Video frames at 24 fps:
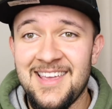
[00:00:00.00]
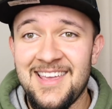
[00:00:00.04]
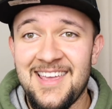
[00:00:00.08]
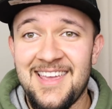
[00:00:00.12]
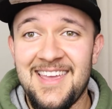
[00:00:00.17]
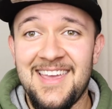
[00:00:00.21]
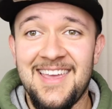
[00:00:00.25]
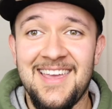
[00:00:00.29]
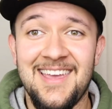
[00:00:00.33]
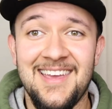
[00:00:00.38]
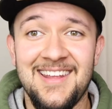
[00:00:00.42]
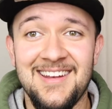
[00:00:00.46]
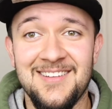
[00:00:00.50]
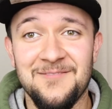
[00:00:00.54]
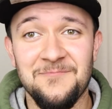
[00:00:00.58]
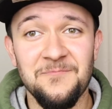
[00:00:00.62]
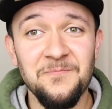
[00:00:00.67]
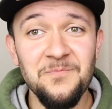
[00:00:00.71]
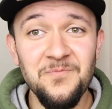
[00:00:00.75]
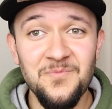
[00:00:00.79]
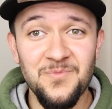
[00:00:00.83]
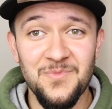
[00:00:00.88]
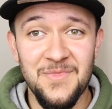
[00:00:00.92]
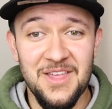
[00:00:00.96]

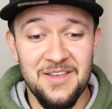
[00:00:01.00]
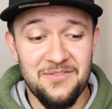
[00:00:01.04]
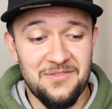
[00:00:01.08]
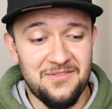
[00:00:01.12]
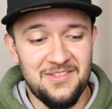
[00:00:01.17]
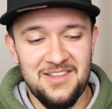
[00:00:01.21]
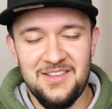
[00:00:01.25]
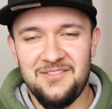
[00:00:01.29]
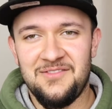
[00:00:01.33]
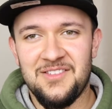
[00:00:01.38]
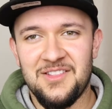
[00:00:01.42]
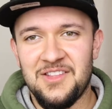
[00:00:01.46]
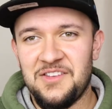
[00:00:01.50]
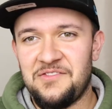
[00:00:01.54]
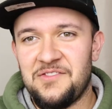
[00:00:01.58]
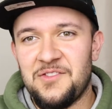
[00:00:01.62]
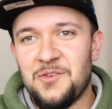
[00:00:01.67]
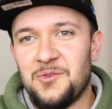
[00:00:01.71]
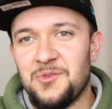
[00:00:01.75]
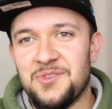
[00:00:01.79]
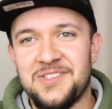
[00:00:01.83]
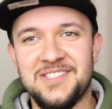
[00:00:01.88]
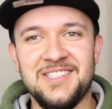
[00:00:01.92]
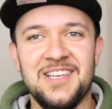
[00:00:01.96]
and even if
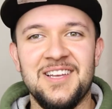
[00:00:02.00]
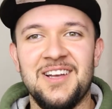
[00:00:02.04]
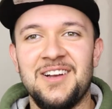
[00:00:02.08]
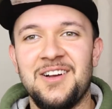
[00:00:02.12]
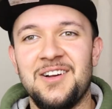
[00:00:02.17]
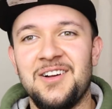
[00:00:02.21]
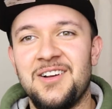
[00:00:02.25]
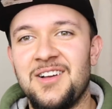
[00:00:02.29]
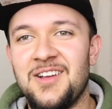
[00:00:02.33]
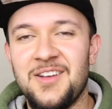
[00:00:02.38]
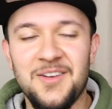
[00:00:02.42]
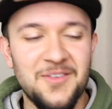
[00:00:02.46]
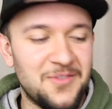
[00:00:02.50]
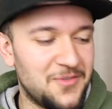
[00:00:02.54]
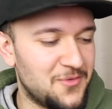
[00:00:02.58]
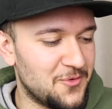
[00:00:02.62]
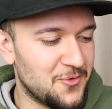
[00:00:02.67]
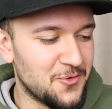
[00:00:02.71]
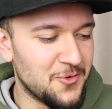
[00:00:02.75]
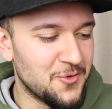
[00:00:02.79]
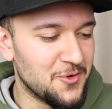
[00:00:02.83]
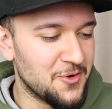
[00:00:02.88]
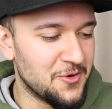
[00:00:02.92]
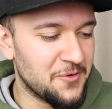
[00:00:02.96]
those sell
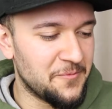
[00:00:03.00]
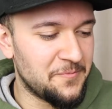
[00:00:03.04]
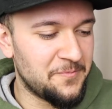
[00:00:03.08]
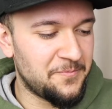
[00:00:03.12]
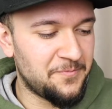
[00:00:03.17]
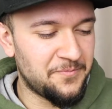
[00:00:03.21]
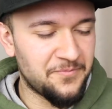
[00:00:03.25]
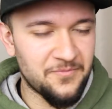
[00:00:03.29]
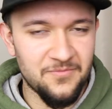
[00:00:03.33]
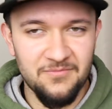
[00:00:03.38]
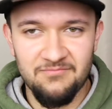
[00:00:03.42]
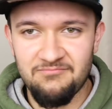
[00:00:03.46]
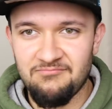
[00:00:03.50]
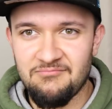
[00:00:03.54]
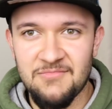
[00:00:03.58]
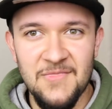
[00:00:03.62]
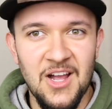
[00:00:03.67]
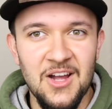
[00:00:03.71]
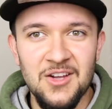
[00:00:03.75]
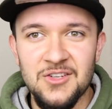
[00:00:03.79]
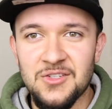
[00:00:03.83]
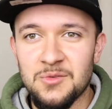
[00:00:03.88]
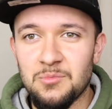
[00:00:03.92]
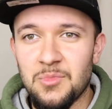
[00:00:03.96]
for
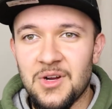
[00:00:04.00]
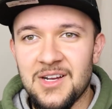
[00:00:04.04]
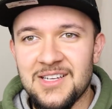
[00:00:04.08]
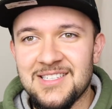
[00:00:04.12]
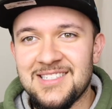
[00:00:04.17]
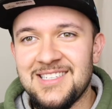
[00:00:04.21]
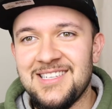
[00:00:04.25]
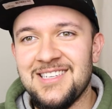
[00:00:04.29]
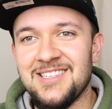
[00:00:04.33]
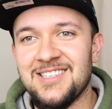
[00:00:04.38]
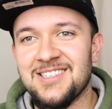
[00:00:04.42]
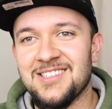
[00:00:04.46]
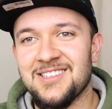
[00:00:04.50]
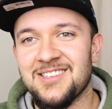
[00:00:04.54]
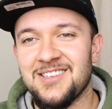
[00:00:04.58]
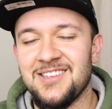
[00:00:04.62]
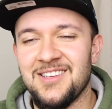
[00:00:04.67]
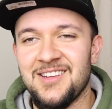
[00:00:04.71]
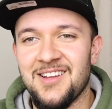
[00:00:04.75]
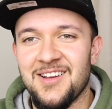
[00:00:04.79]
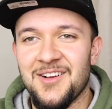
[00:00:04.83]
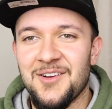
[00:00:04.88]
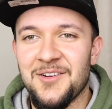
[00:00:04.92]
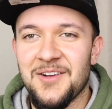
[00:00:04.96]
$100 each,
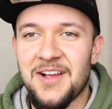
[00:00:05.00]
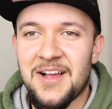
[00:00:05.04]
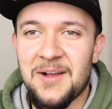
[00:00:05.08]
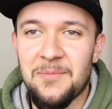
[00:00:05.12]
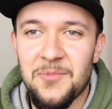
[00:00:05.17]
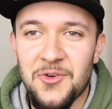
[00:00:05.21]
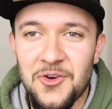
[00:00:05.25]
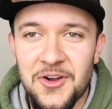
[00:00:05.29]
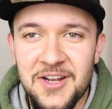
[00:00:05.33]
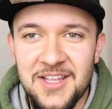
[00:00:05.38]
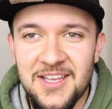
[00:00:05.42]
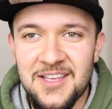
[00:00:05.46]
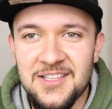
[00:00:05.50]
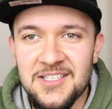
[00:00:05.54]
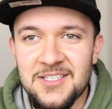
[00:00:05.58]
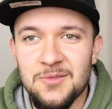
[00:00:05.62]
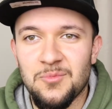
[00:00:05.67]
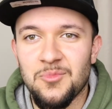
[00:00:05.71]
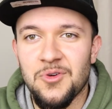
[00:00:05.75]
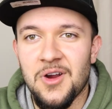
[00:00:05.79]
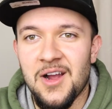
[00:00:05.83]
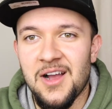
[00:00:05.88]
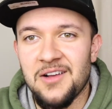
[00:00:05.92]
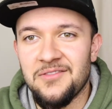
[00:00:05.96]
you know, I'm already into
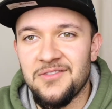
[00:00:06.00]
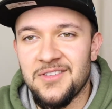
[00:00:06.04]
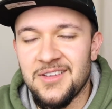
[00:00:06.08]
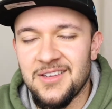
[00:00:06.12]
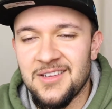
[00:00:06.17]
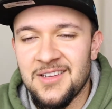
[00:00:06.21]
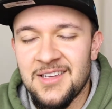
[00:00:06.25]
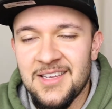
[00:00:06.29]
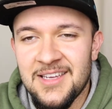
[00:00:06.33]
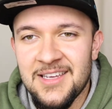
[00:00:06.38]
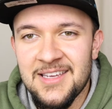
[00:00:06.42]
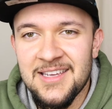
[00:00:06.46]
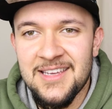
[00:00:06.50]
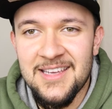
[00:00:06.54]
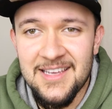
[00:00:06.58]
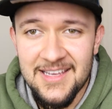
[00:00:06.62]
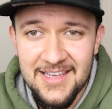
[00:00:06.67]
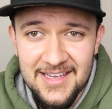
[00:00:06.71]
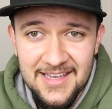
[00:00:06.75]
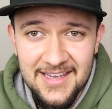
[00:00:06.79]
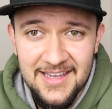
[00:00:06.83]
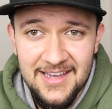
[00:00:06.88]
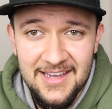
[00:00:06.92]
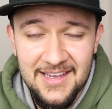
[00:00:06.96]
profit.
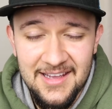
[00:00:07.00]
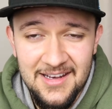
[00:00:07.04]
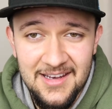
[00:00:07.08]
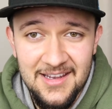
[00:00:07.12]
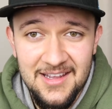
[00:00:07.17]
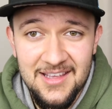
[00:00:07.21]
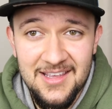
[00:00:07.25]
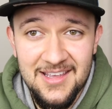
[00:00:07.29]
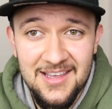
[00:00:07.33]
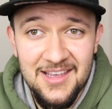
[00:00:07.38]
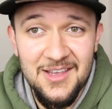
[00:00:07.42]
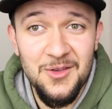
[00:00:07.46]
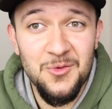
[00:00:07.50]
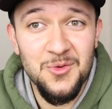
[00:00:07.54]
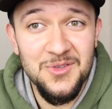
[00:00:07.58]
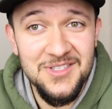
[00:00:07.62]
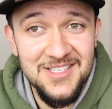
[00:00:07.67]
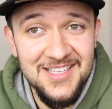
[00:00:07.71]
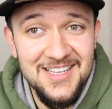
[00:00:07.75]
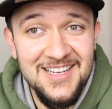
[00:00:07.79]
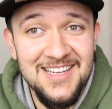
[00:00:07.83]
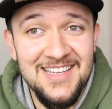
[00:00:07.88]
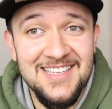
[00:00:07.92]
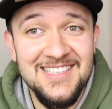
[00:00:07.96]
And it
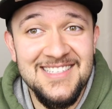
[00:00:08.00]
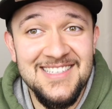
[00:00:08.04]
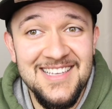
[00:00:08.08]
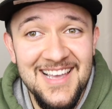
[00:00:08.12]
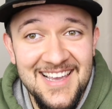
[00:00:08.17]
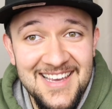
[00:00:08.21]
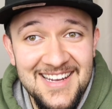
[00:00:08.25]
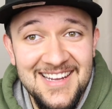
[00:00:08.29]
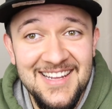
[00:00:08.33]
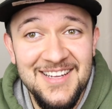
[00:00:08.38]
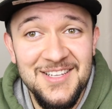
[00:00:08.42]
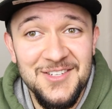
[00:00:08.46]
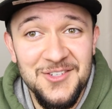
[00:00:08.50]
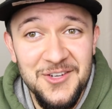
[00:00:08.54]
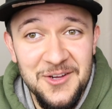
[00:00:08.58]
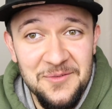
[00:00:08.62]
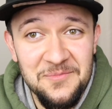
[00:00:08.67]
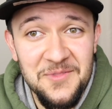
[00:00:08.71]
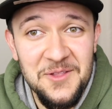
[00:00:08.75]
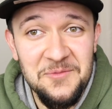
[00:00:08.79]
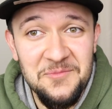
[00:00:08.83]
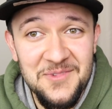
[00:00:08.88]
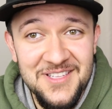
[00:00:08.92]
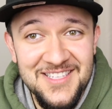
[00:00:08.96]
was an exciting
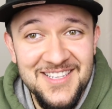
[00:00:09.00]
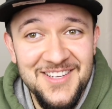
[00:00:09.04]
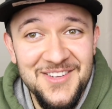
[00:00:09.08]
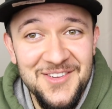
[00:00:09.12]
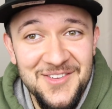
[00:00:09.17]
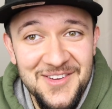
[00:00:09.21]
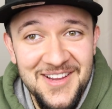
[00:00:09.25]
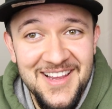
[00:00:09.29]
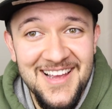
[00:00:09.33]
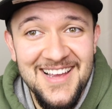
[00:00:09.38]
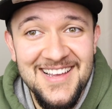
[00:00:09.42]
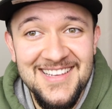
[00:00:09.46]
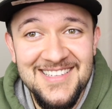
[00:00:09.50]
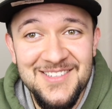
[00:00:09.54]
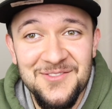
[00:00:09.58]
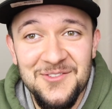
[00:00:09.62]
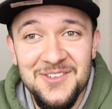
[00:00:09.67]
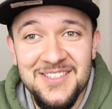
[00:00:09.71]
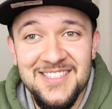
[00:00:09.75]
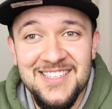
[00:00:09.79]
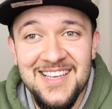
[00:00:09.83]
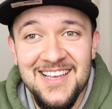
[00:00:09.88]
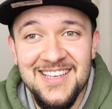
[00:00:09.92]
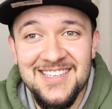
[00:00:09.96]
trip, let me tell you guys.
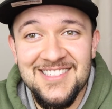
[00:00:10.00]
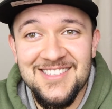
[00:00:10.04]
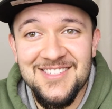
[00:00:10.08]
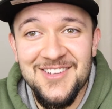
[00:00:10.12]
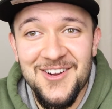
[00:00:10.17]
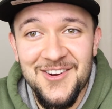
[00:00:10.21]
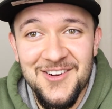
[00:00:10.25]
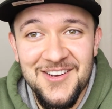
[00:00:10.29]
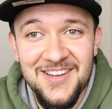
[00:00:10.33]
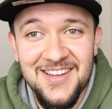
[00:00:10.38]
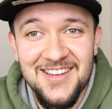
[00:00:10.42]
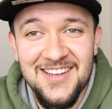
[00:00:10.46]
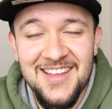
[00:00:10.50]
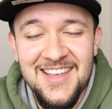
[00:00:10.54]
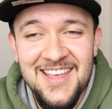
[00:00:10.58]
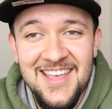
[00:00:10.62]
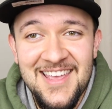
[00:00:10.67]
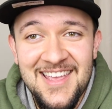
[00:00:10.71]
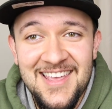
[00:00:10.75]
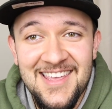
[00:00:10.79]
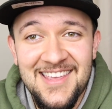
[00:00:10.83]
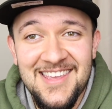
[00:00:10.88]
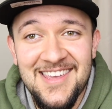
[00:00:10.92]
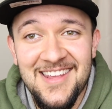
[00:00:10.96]
Once I started
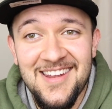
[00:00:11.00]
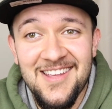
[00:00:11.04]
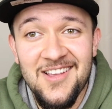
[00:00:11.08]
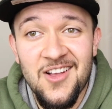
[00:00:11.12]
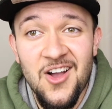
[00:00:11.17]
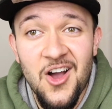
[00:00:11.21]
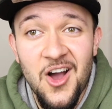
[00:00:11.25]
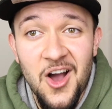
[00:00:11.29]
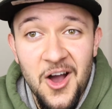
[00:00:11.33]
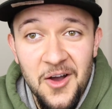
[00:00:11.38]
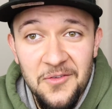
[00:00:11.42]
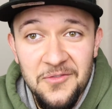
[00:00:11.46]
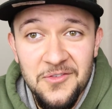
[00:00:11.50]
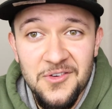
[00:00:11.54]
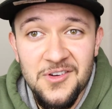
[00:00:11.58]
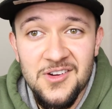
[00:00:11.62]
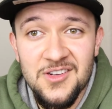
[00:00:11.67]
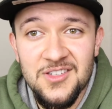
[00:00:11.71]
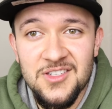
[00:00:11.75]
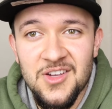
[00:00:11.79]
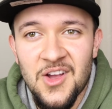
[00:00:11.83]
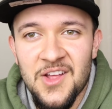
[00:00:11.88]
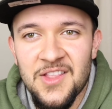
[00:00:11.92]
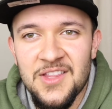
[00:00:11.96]
getting
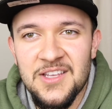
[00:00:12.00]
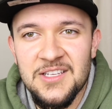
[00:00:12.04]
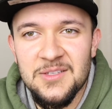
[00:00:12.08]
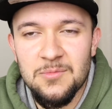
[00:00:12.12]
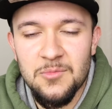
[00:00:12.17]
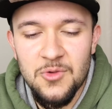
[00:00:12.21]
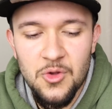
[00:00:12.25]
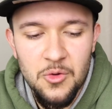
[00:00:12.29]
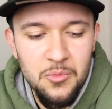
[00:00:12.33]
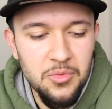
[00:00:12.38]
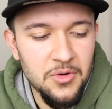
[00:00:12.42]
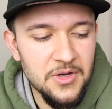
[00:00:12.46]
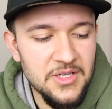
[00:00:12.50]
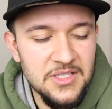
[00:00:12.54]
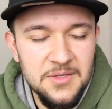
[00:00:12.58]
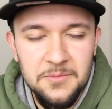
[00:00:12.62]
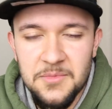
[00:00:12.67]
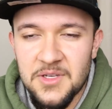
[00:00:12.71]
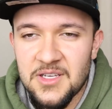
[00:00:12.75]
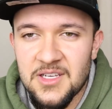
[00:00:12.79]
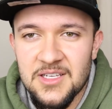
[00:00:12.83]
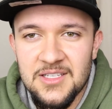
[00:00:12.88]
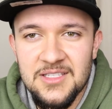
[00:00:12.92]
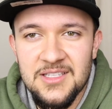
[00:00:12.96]
offers on these blueprints
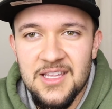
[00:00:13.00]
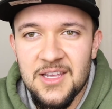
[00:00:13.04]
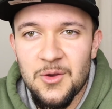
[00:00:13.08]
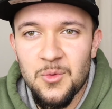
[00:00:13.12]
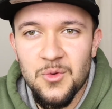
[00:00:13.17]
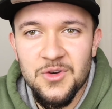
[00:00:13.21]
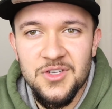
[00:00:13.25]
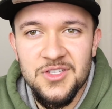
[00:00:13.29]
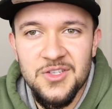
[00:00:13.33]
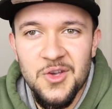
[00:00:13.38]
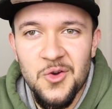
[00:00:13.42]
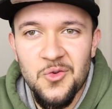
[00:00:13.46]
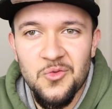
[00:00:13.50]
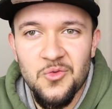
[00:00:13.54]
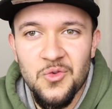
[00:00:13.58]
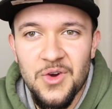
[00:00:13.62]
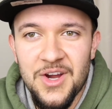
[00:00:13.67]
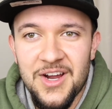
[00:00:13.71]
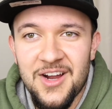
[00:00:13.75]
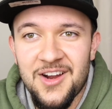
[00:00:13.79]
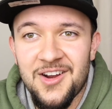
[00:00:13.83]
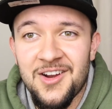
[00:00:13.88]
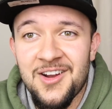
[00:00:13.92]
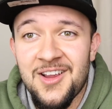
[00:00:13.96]
because they were so
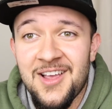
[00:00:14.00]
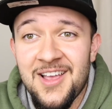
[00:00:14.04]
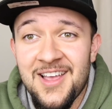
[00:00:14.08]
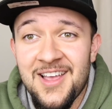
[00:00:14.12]
rare,